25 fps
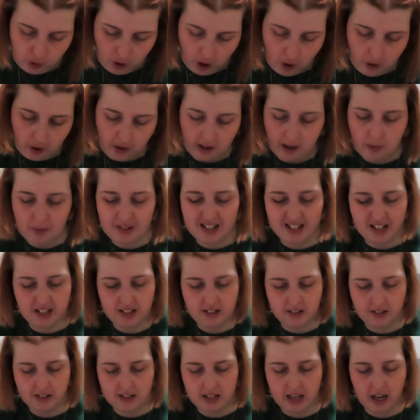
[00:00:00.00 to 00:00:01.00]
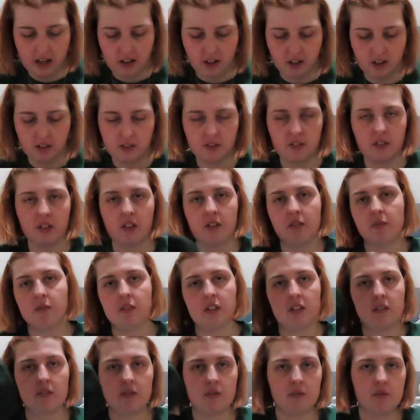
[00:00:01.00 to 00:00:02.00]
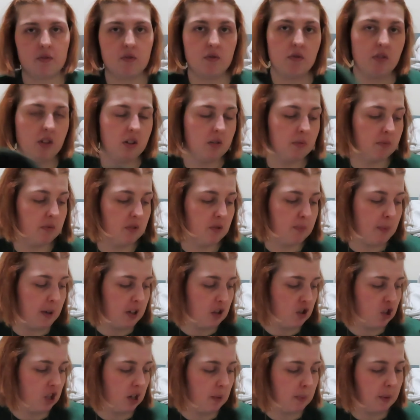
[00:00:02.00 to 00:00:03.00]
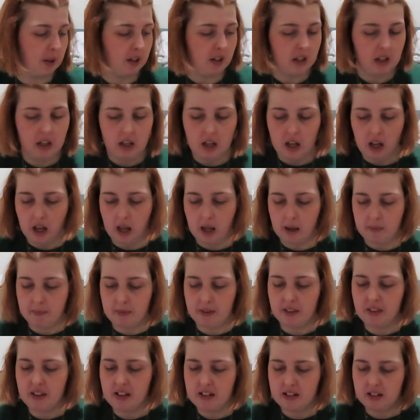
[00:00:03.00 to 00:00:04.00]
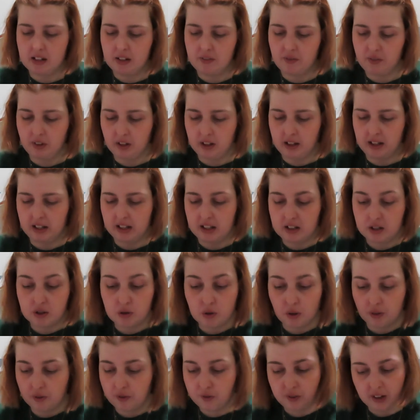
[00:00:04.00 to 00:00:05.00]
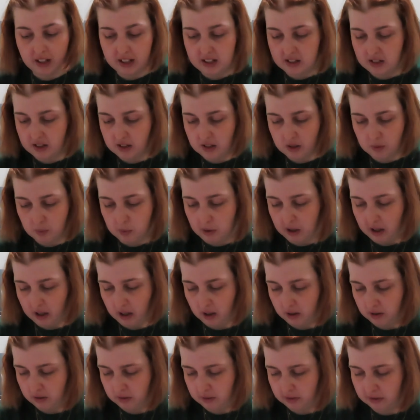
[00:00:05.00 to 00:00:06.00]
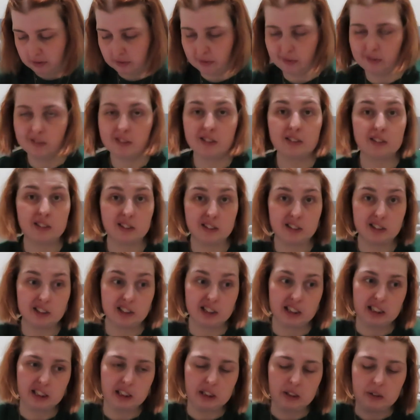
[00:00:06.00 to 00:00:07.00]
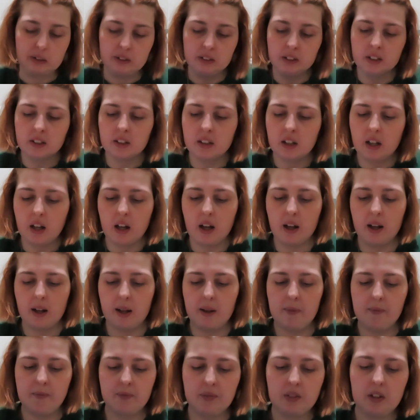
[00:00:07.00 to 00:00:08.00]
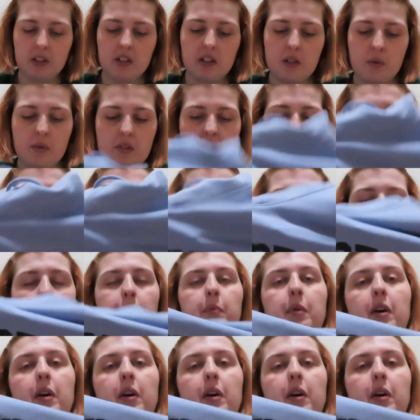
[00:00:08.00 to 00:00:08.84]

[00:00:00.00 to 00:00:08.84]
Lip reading: oh no, that was less than a tenner, so that's, you know, piss cheap. But this, I feel like, it's not fleeced as well, which isn't ideal. This was definitely